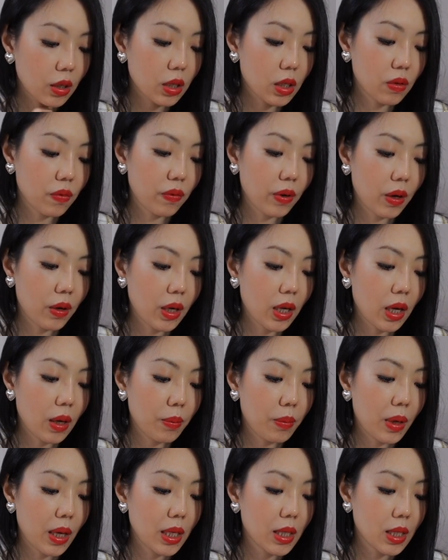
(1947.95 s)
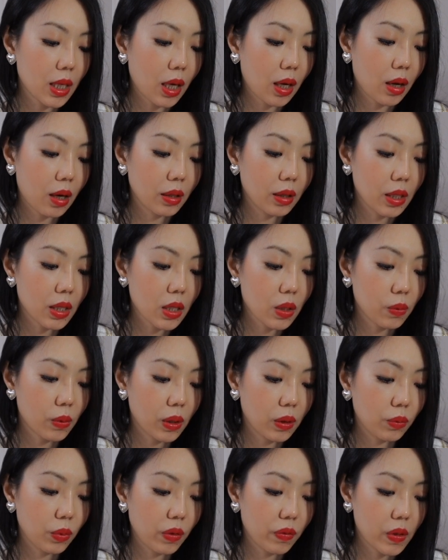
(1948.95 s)
is very amazing on this
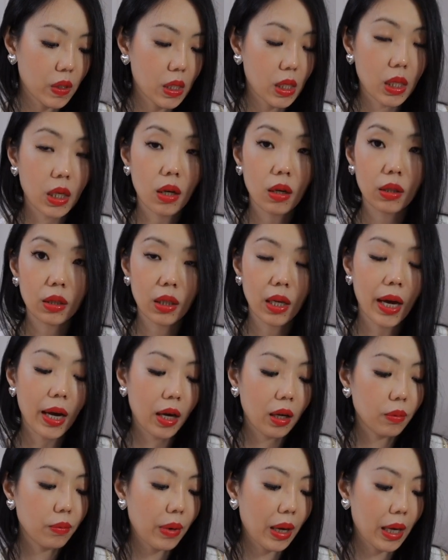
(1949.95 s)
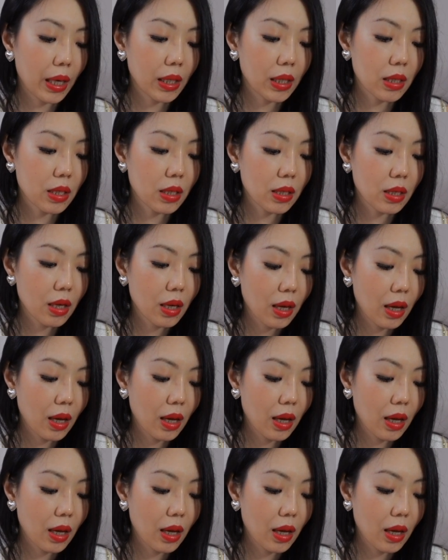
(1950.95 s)
one. We've seen it on the handbags.